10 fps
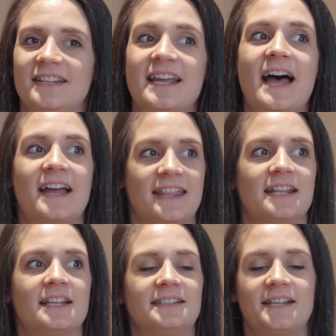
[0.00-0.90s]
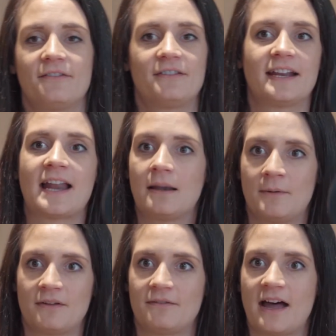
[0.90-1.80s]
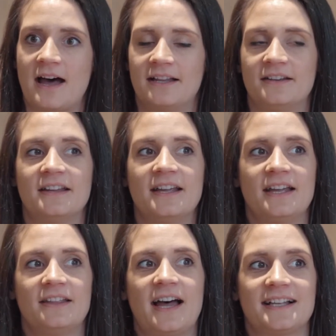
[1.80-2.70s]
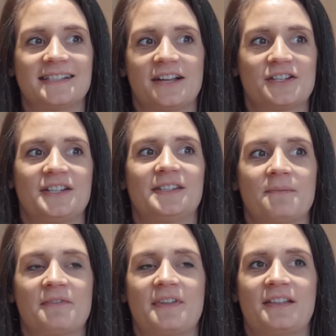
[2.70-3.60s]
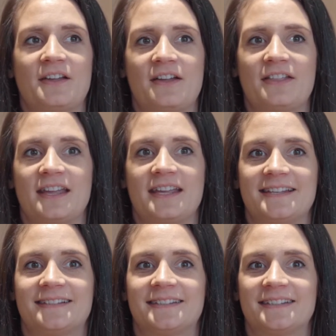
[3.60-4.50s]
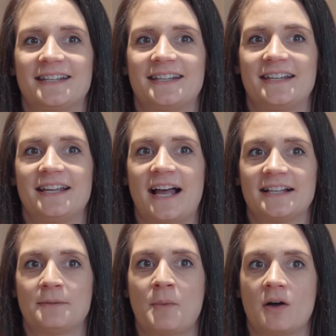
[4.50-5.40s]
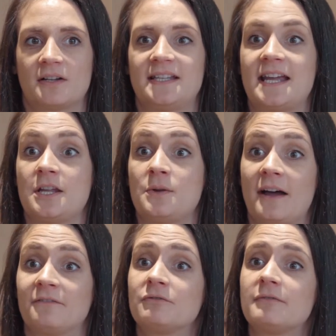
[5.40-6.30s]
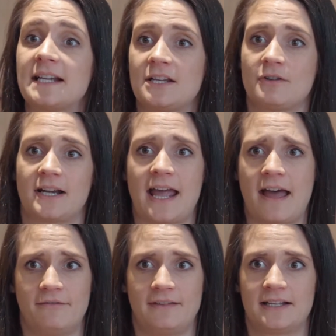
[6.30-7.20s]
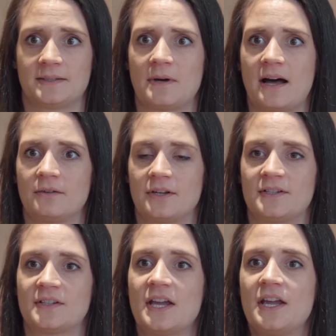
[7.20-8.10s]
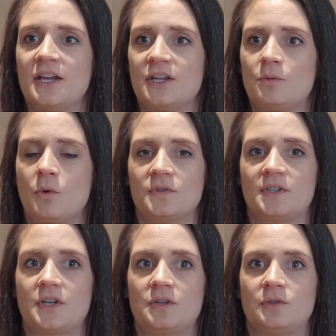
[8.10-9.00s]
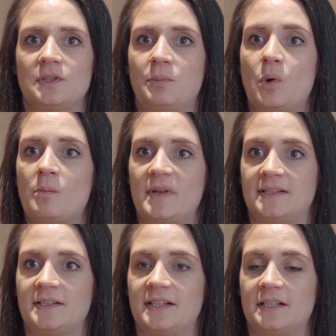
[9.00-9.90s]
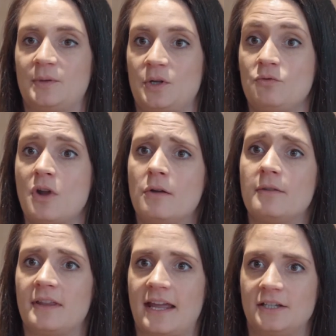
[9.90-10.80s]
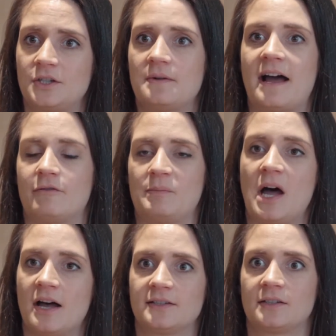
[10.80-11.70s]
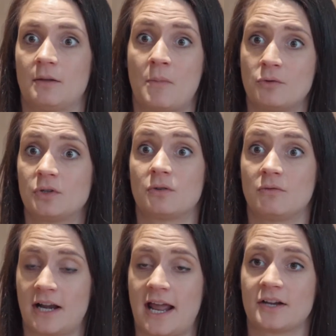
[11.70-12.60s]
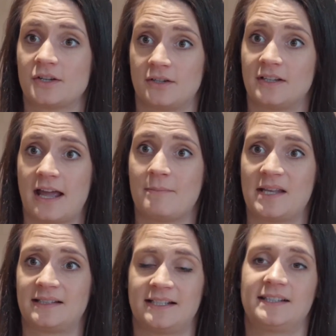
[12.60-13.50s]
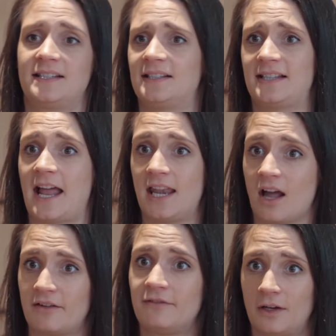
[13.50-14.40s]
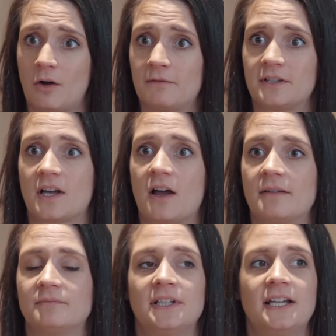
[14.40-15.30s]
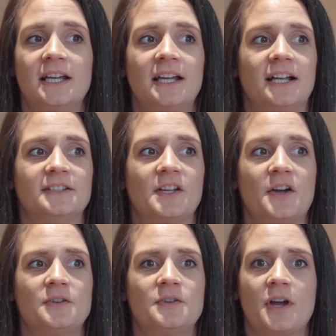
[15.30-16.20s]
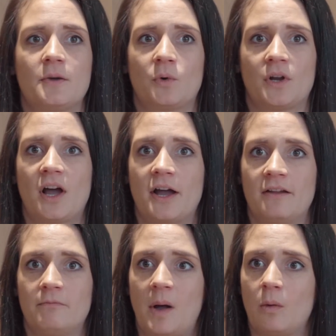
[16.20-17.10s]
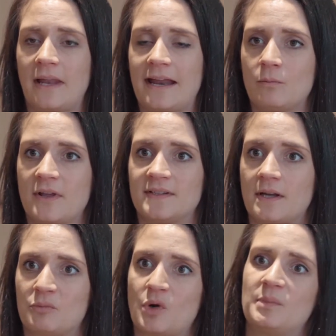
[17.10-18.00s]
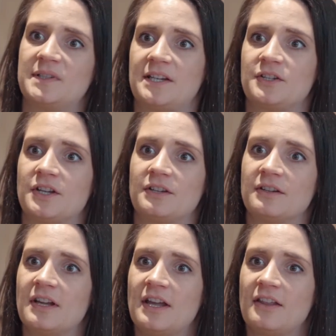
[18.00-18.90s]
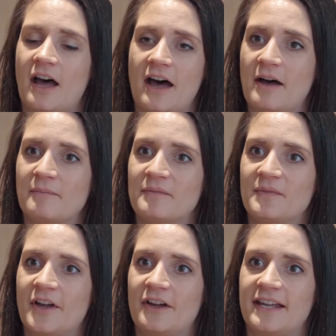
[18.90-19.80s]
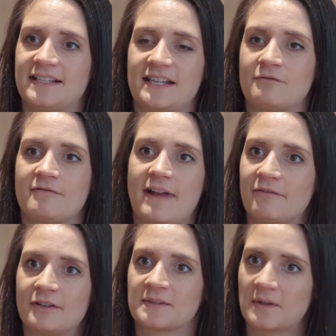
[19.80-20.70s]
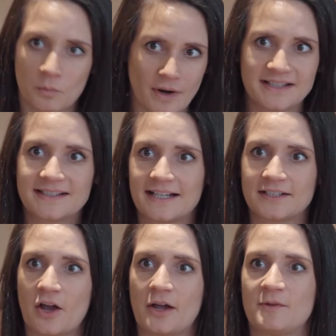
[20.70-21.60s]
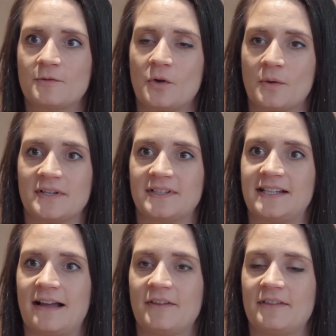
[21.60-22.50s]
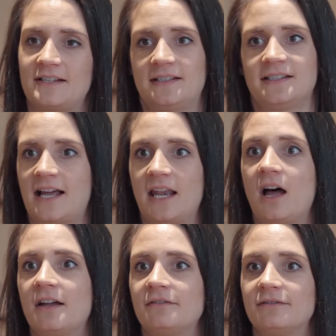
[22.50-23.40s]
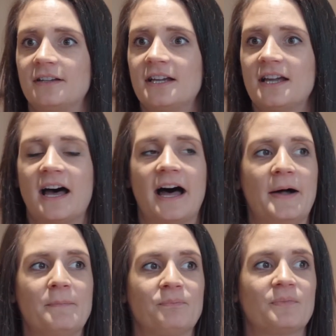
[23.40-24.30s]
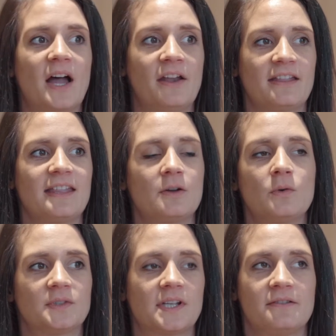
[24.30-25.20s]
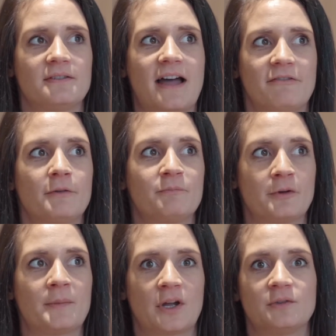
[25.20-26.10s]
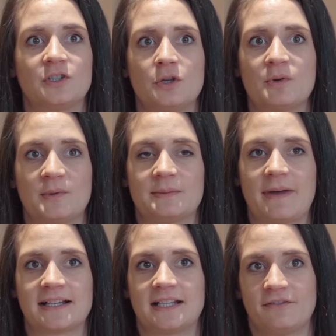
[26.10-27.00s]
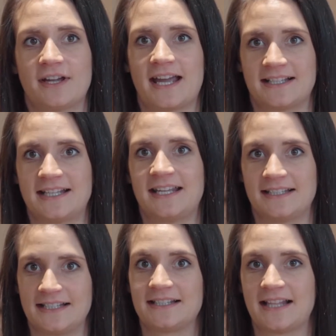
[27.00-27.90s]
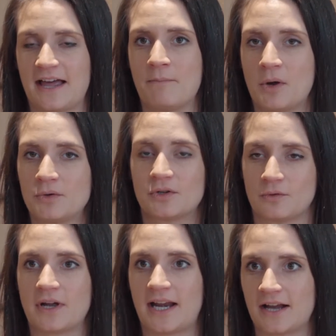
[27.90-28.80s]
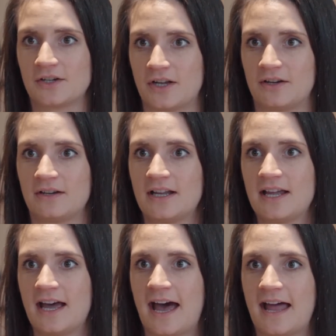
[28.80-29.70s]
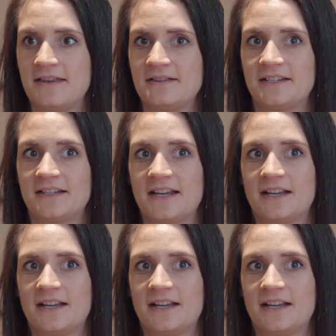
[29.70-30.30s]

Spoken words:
Yeah, I think there's definitely an element of that. And that's actually something that I think is, as a marketeer, you have to really tread carefully as well, because you want to support businesses, but you know that they do have a personal, emotional connection to their business. This is their life a lot of the time. And so you don't want to kind of bowl in with some proposition that is either irrelevant, it's going to waste their time. You've got to understand that this is their life. And I think also, yeah, from a consumer perspective, I guess it's that emotional connection, and